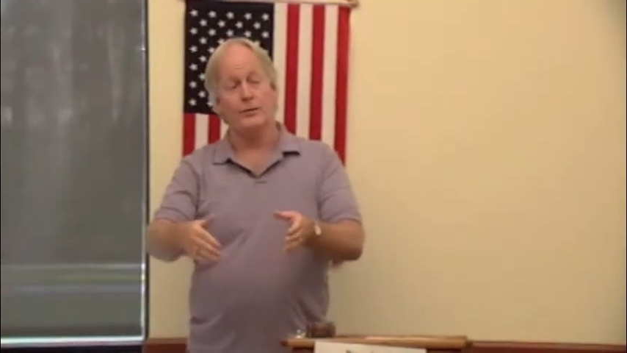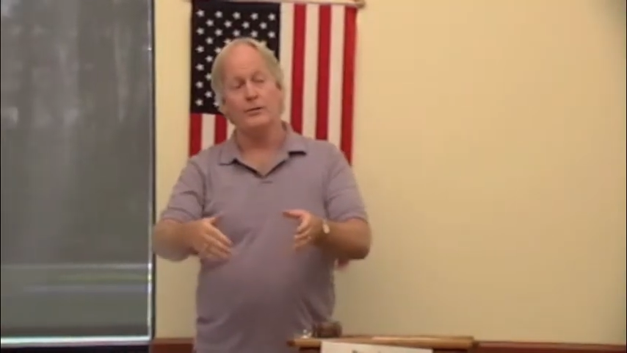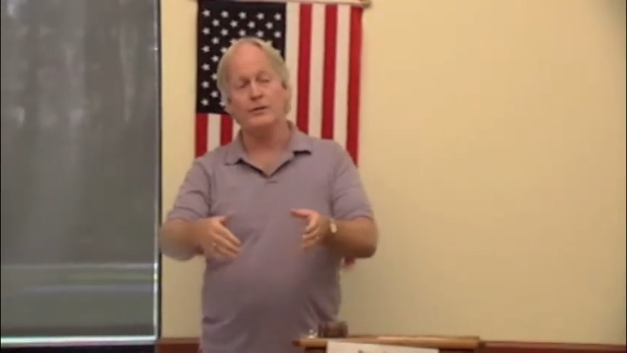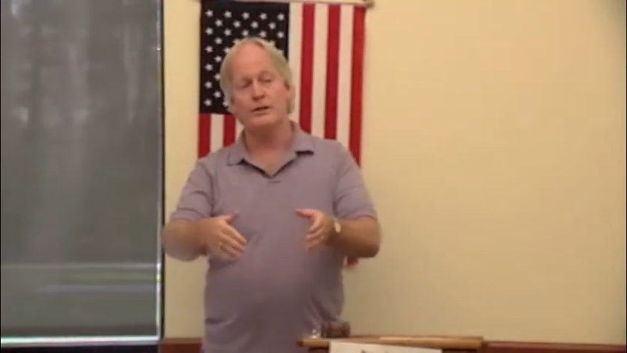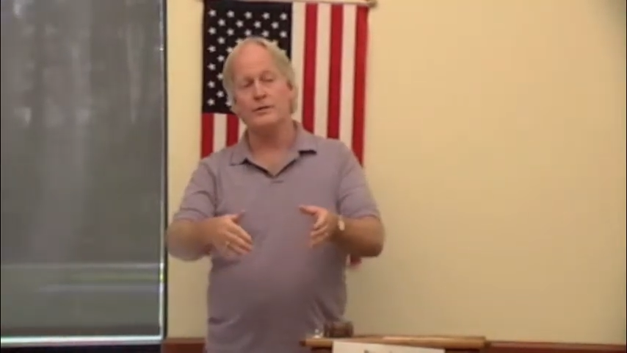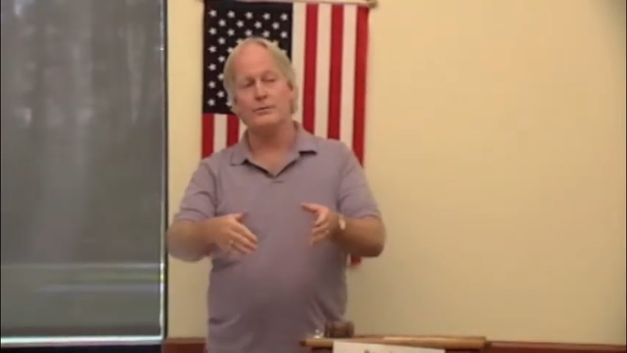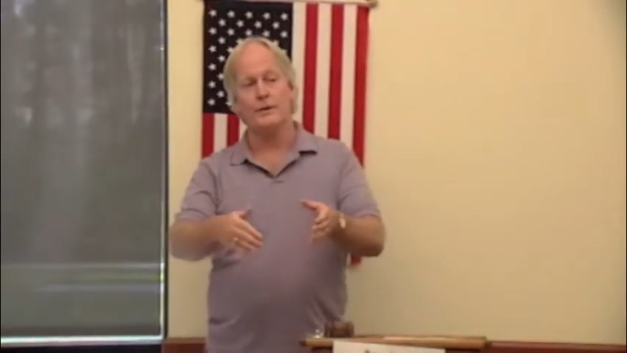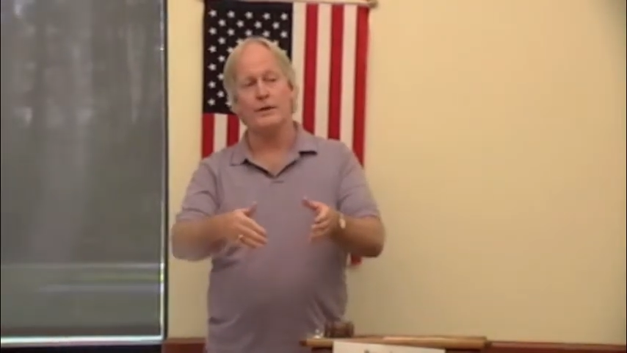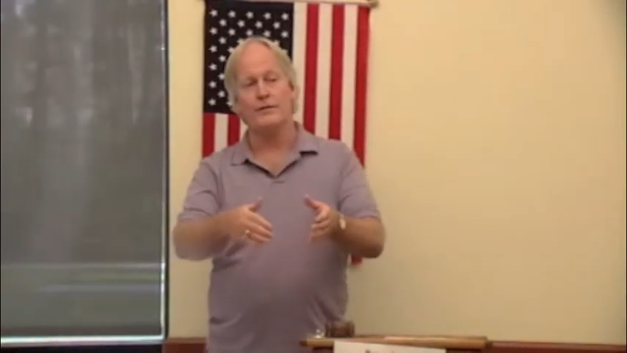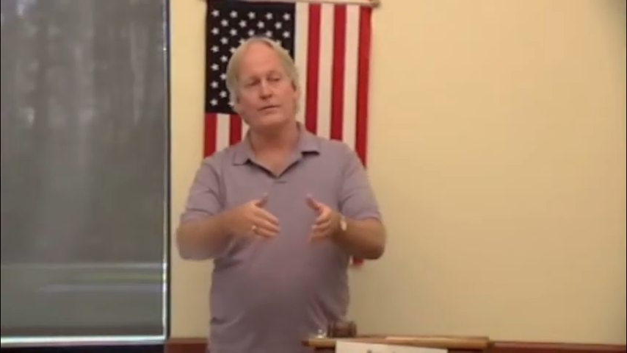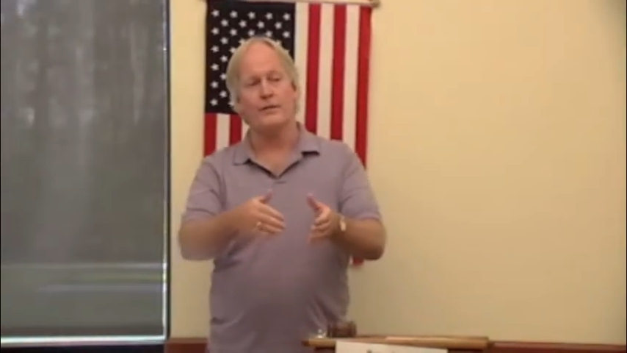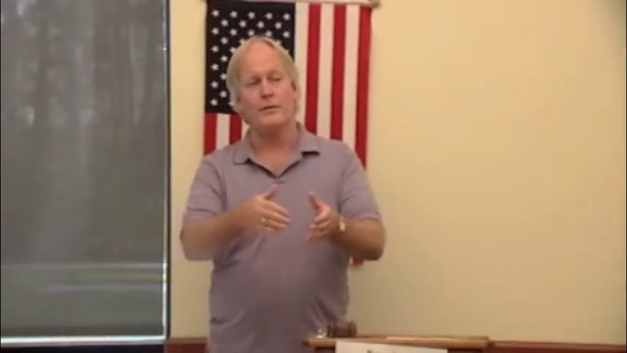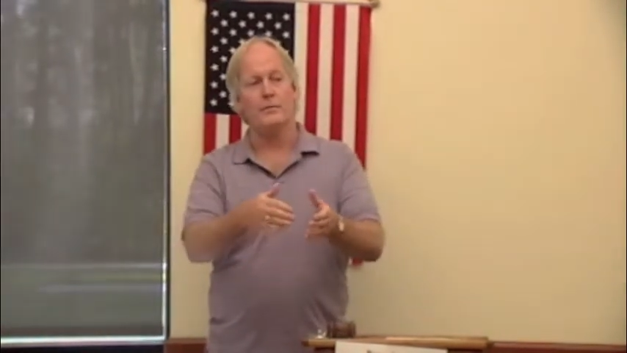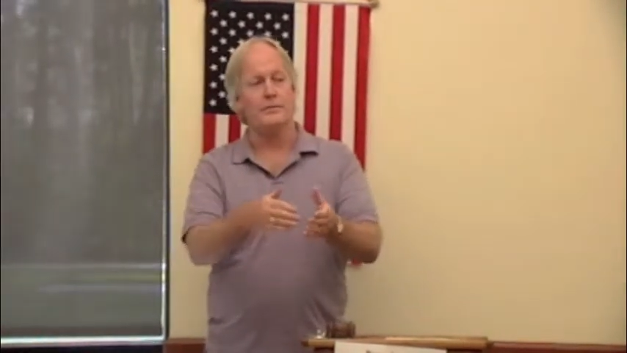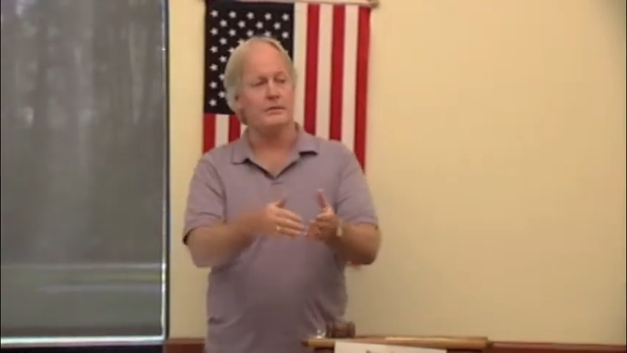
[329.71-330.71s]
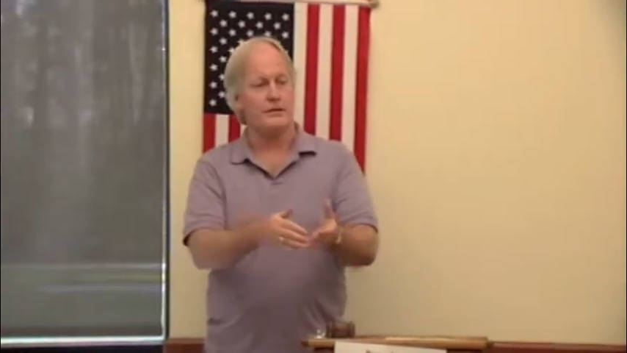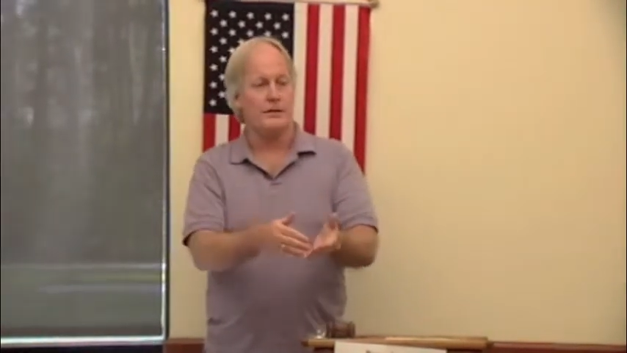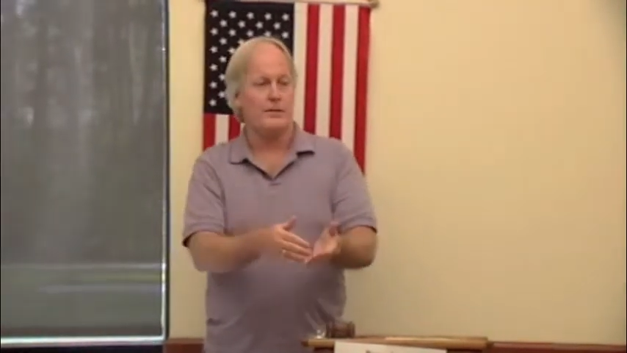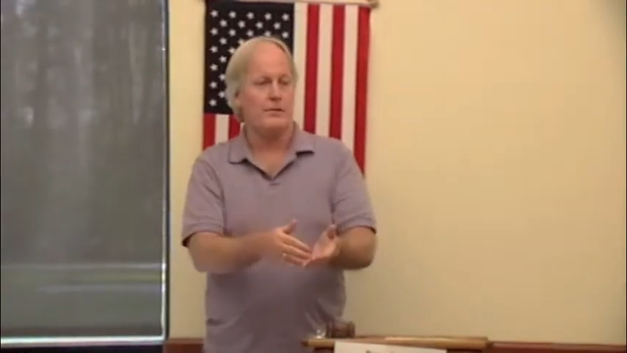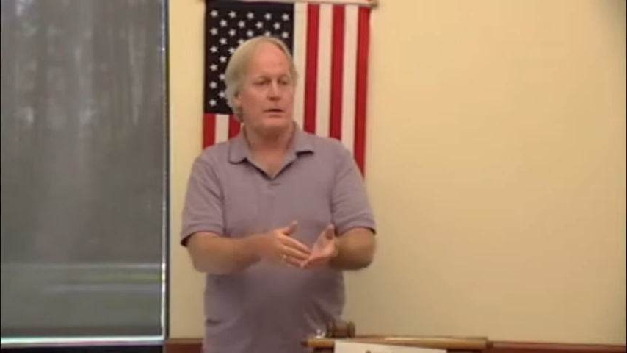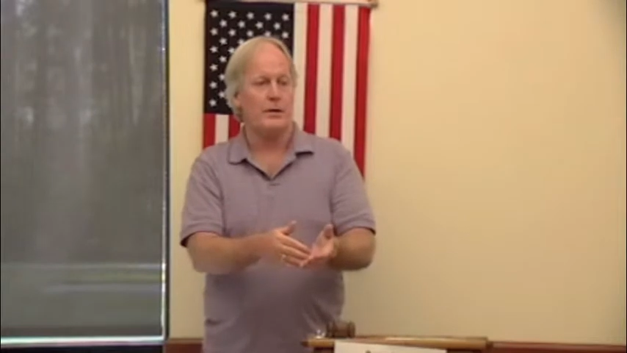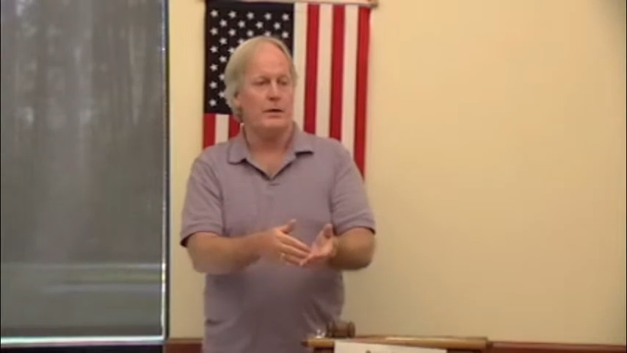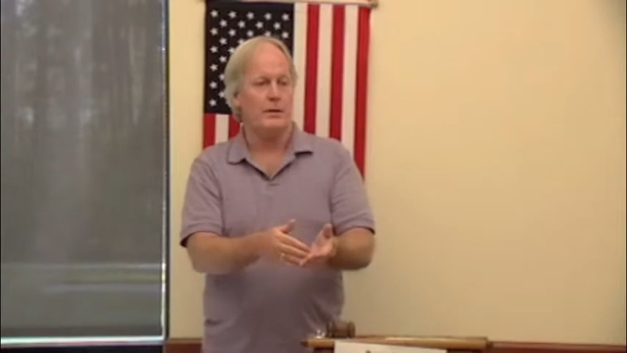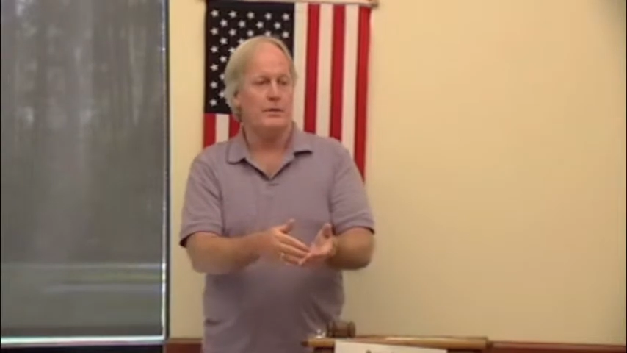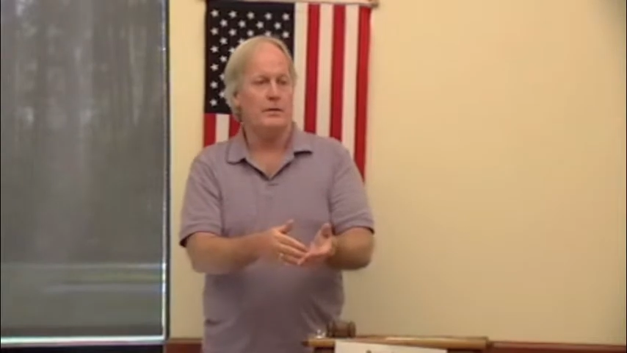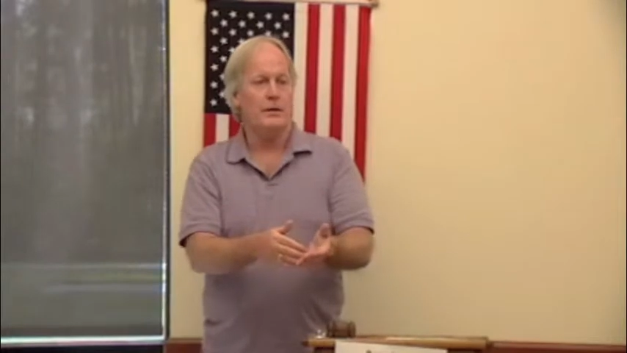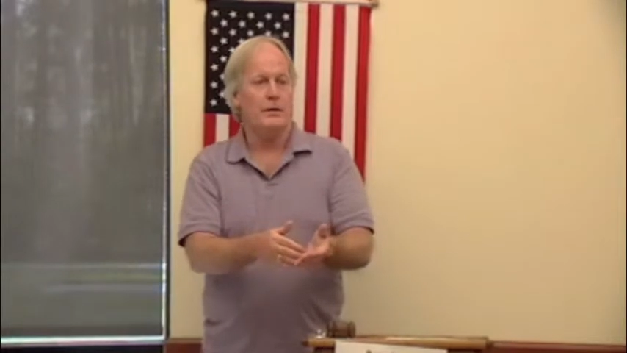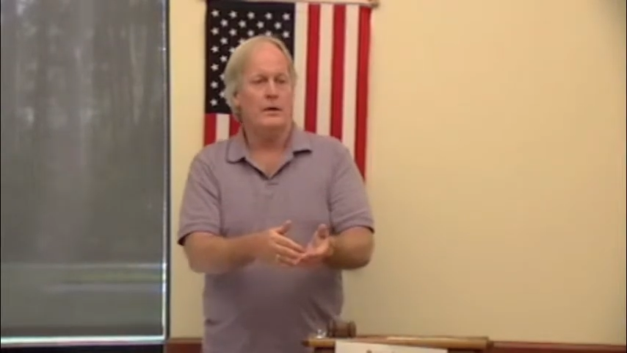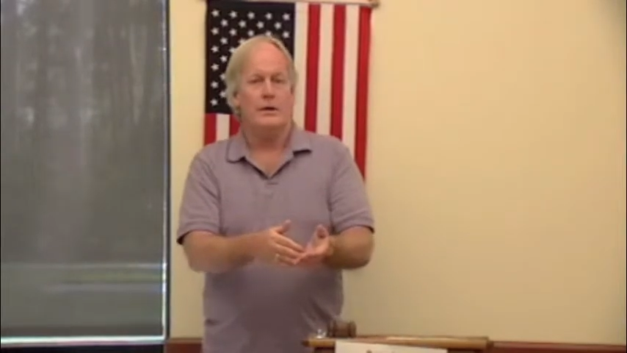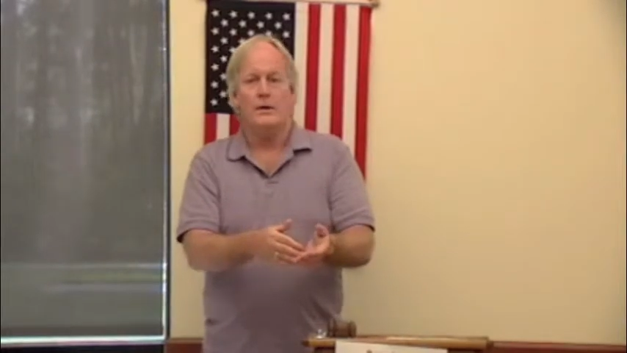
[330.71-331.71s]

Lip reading: you just went from zero,